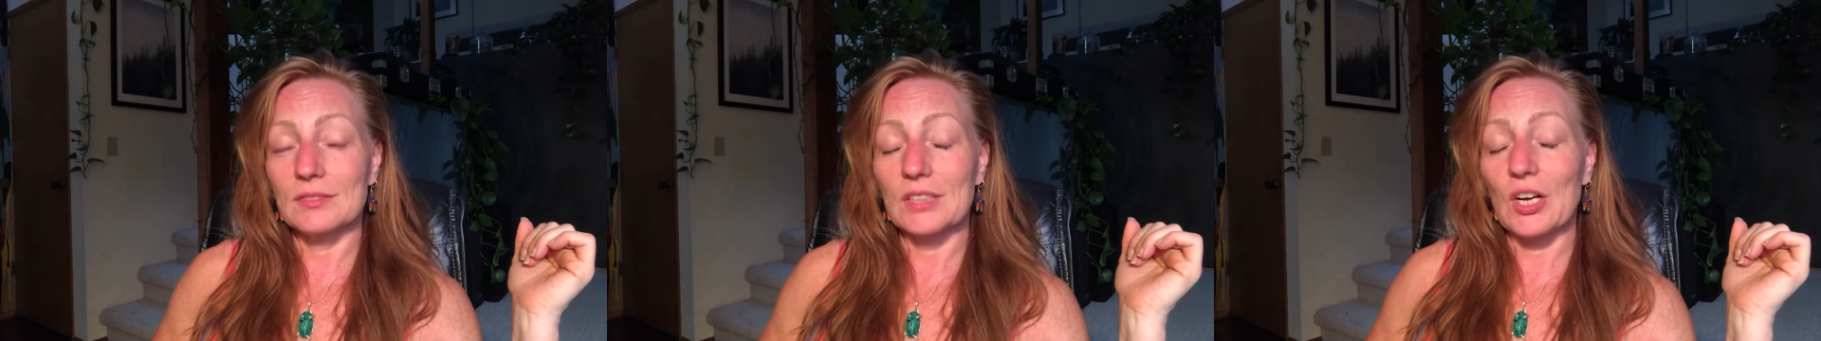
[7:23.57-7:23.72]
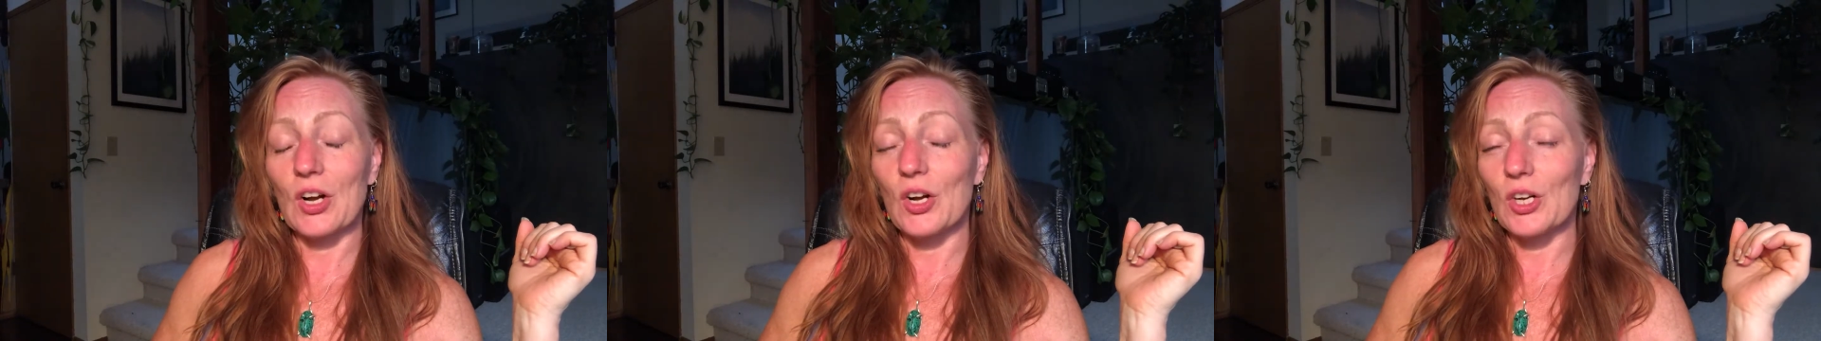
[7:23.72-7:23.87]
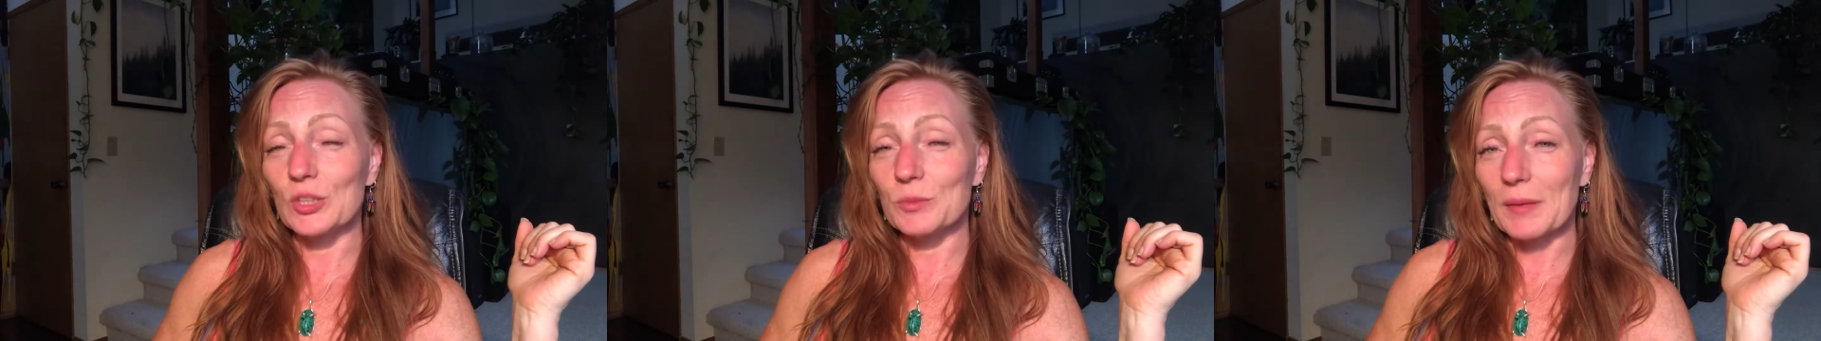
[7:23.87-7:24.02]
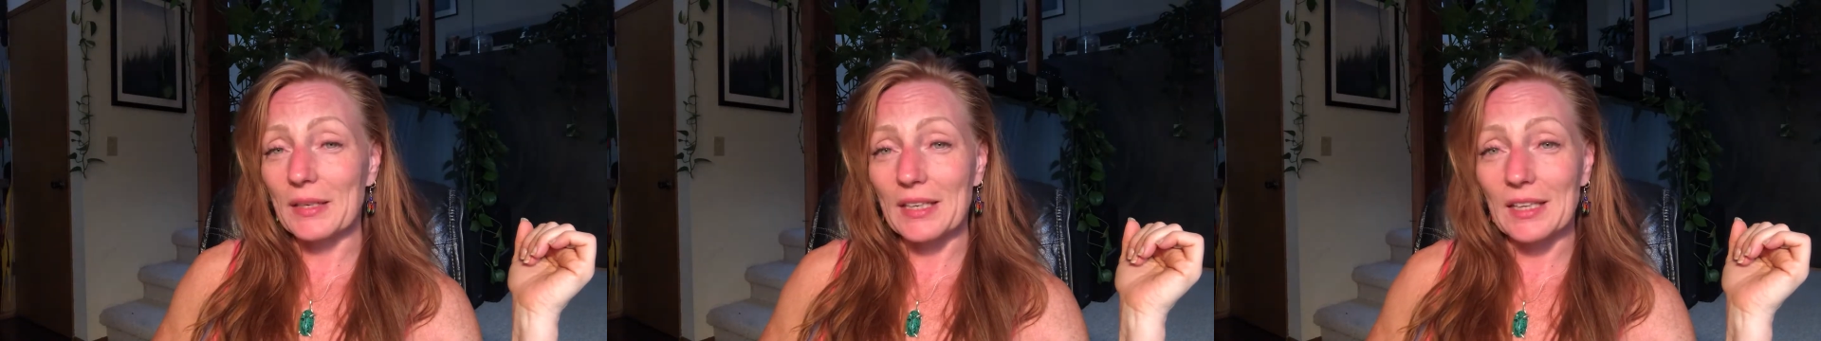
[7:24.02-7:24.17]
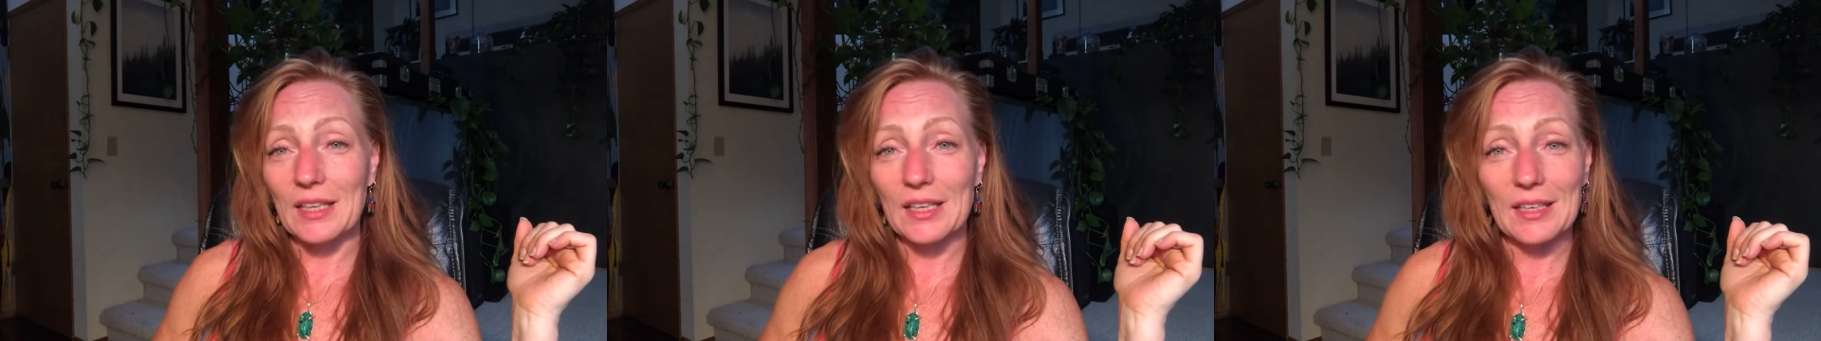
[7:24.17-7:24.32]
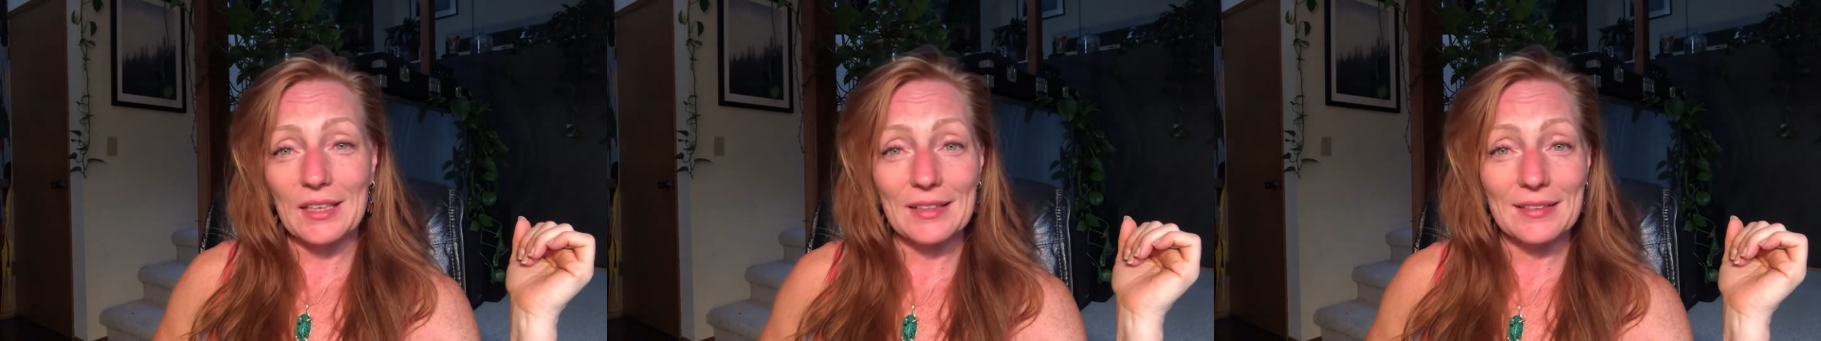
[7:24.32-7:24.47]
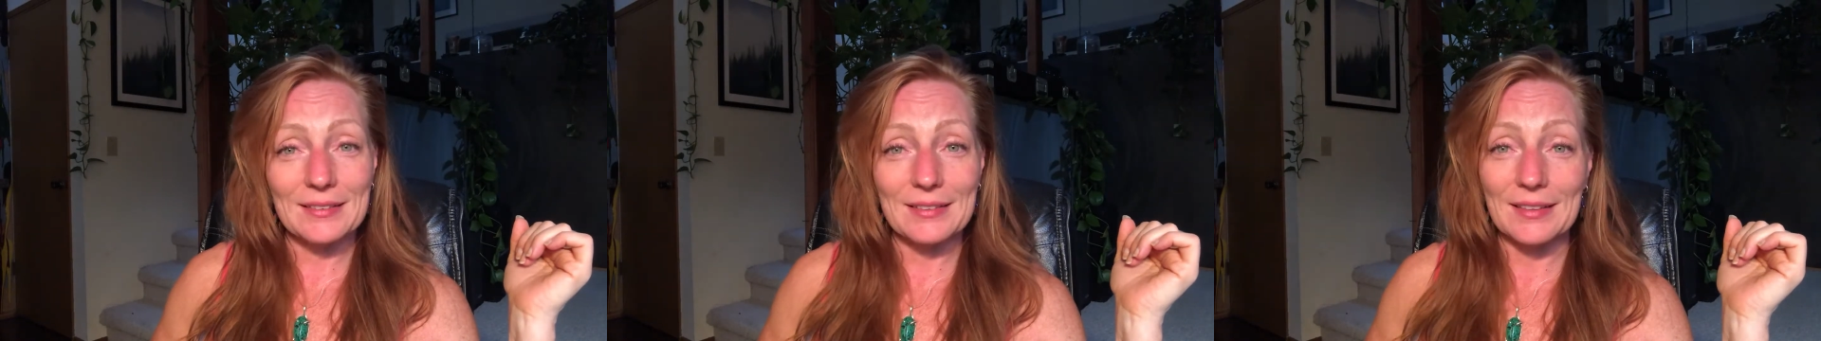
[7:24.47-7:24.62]
Called my
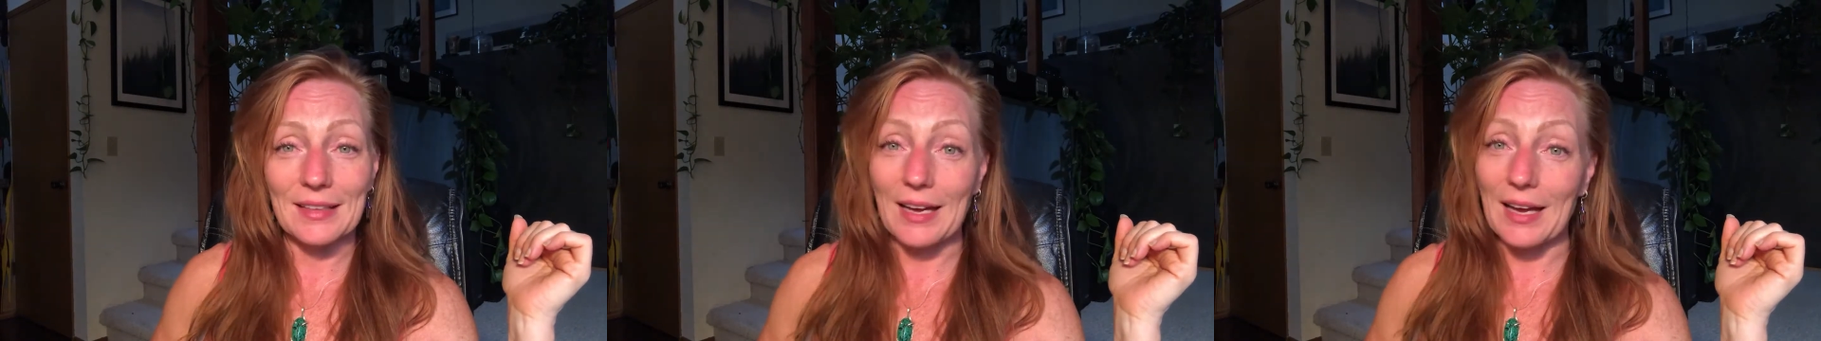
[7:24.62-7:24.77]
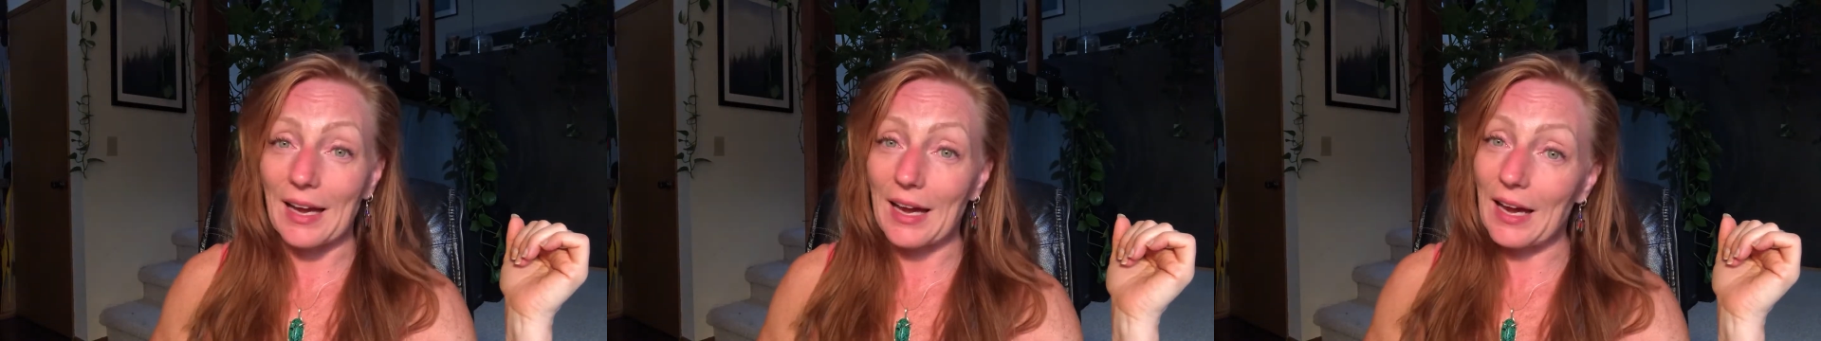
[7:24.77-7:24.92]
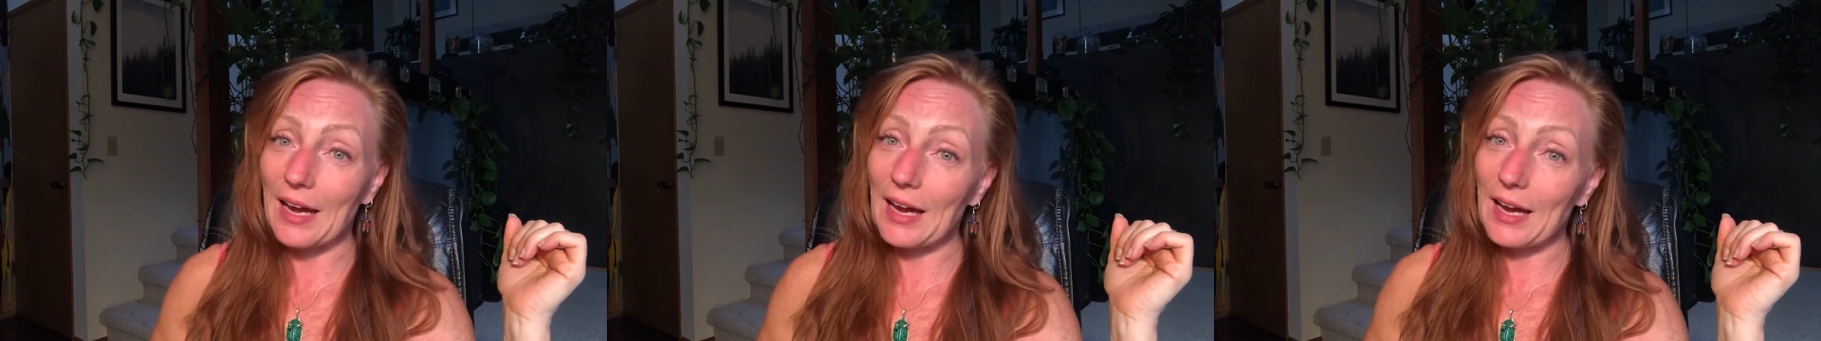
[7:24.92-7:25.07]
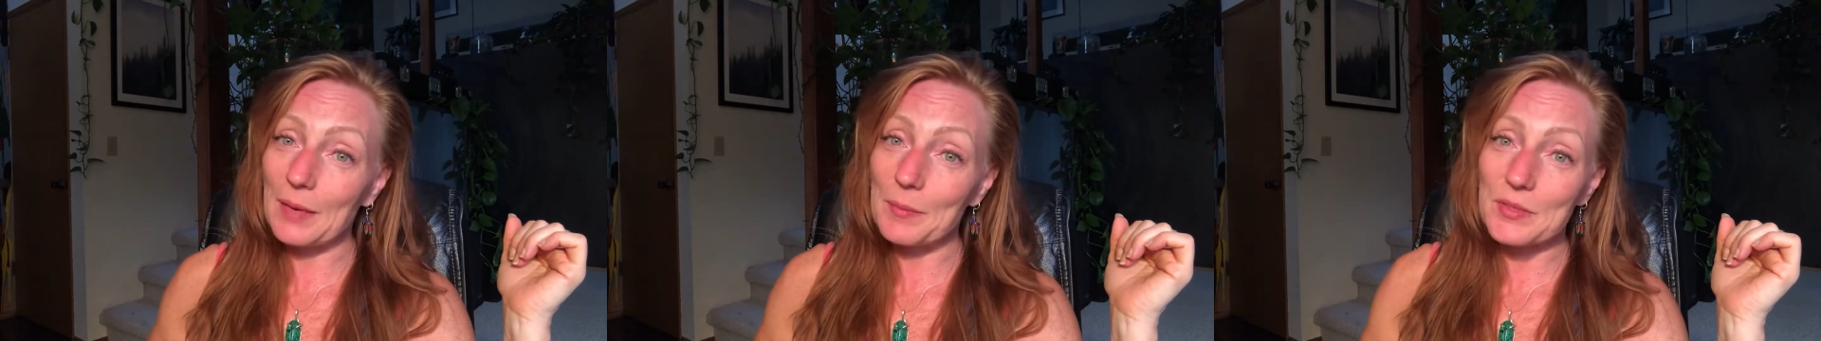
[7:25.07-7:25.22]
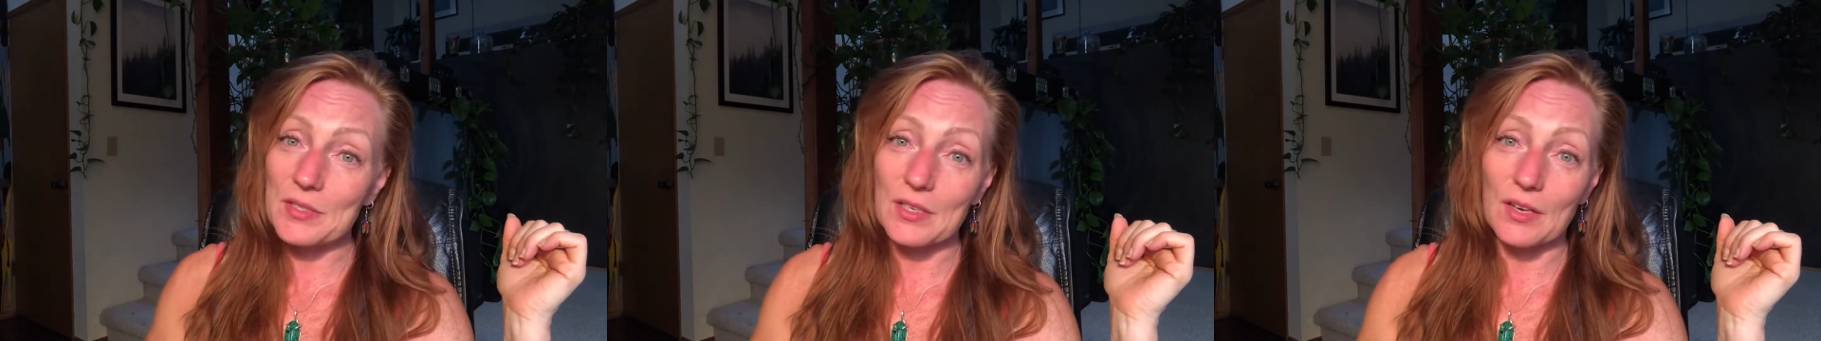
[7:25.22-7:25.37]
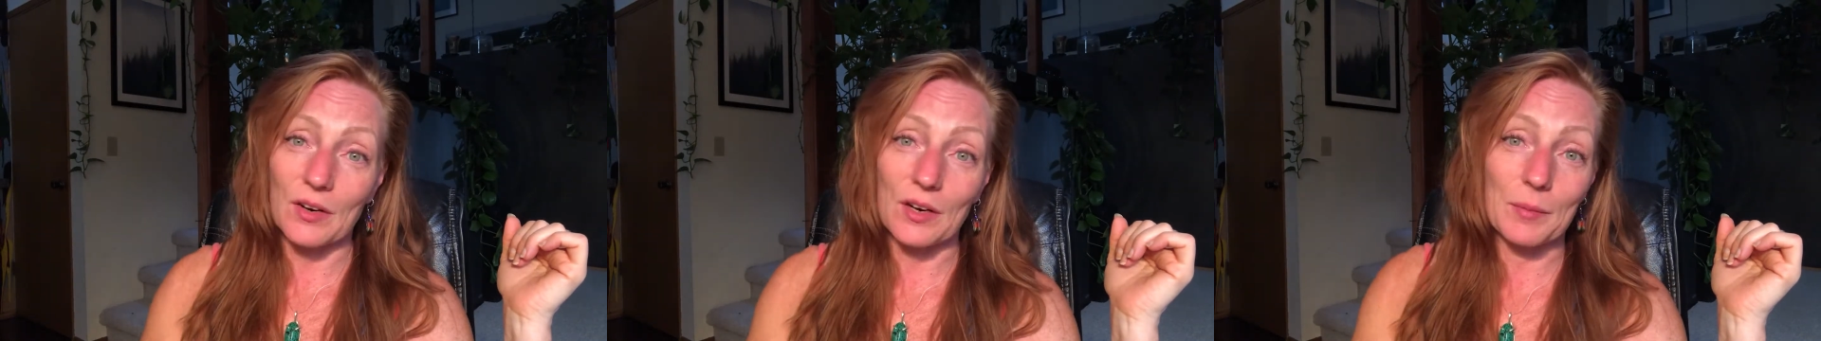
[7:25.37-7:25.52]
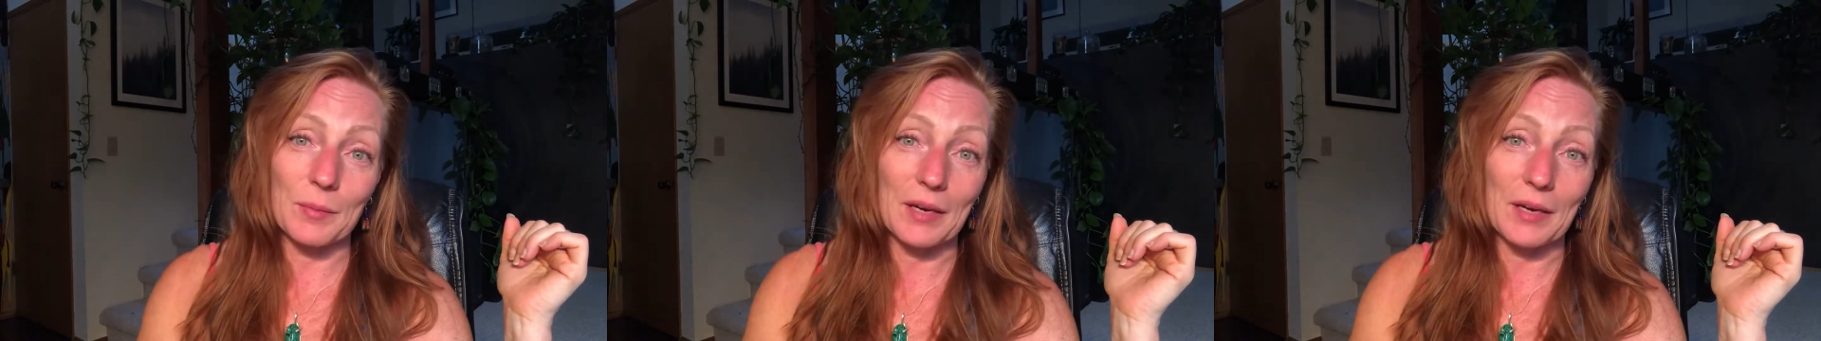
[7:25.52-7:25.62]
client and said, I'm sorry,